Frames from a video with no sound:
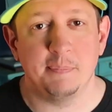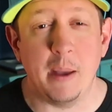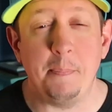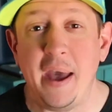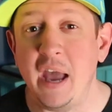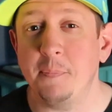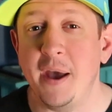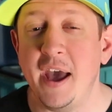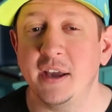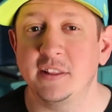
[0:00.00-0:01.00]
My
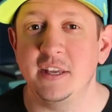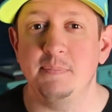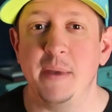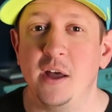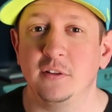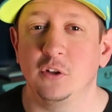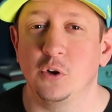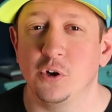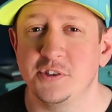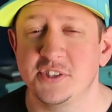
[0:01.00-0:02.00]
backpack, the Mountain
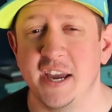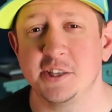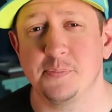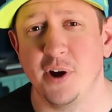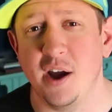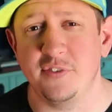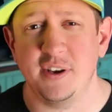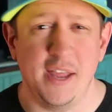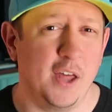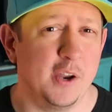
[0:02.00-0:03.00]
Laurel Designs
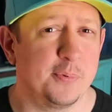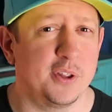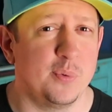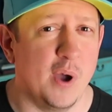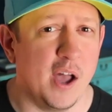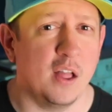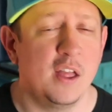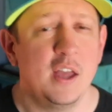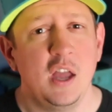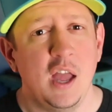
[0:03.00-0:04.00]
Prophet, held up really well.